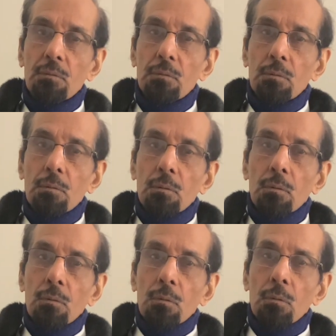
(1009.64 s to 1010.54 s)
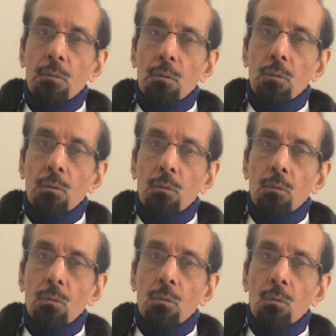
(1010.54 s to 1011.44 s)

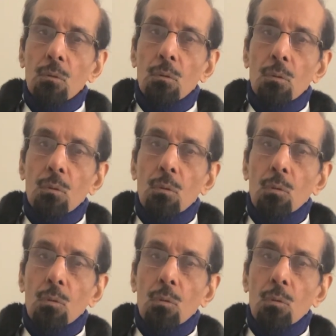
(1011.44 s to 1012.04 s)
(no one is talking)